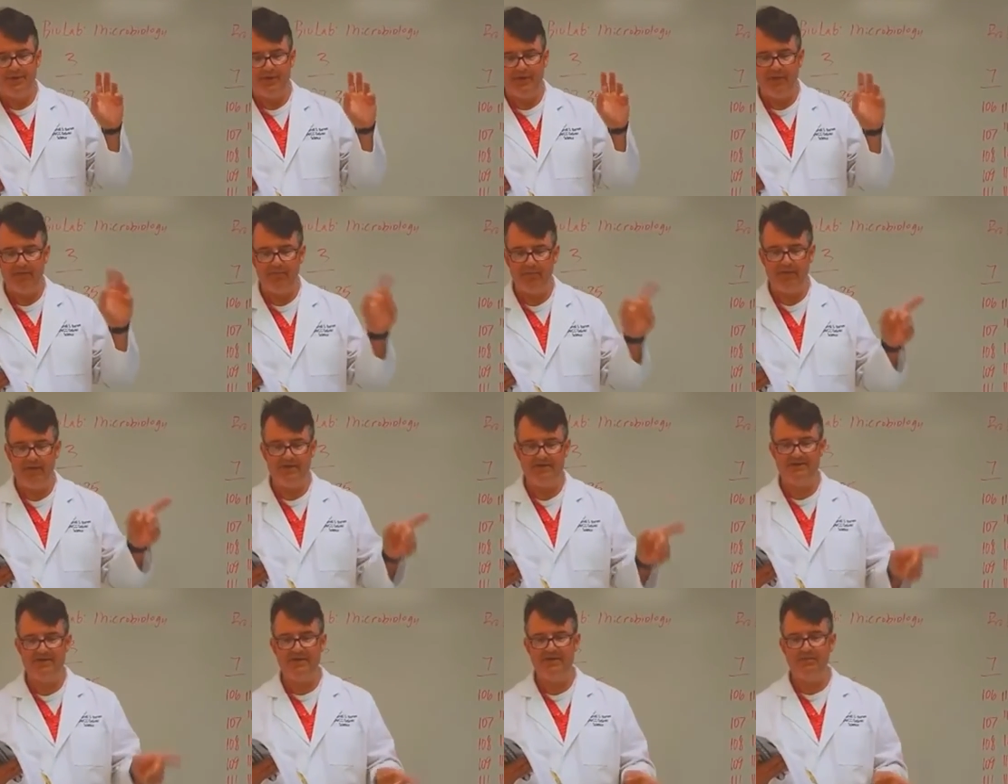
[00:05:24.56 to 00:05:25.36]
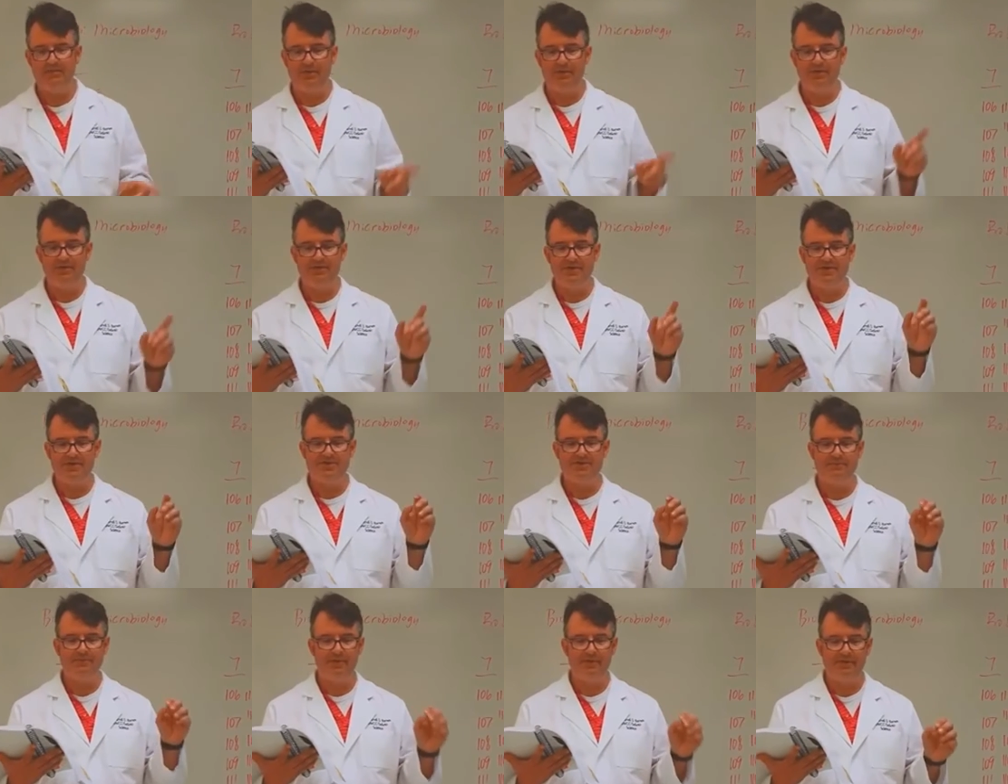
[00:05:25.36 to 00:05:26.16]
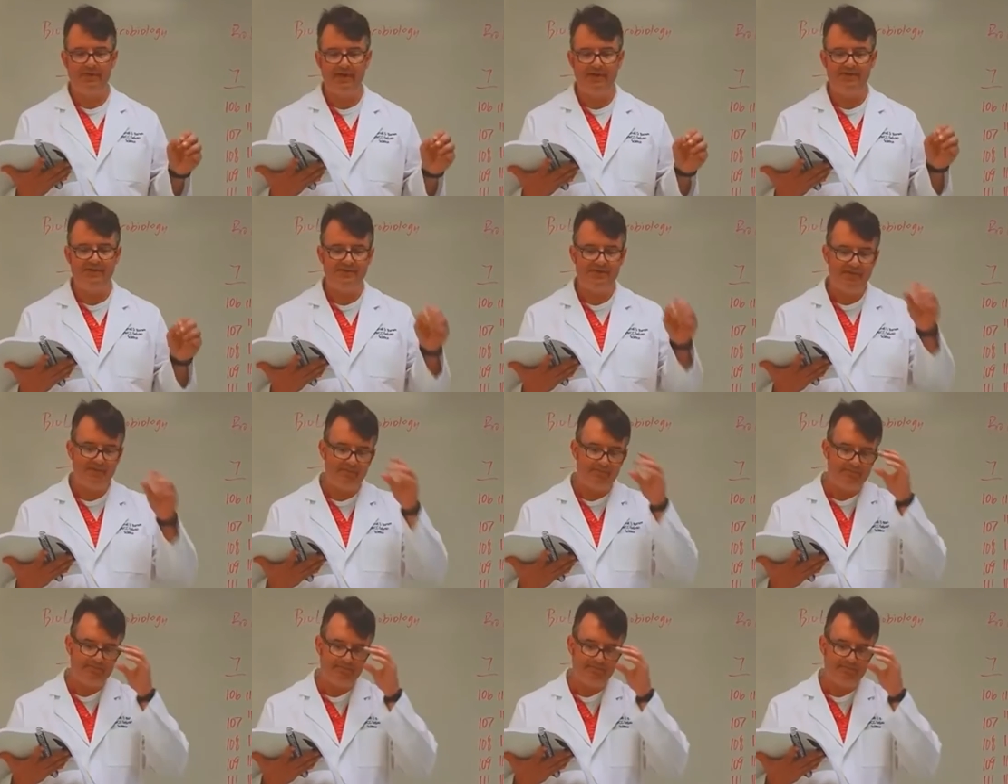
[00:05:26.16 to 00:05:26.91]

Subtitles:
Everybody say the word sporangium.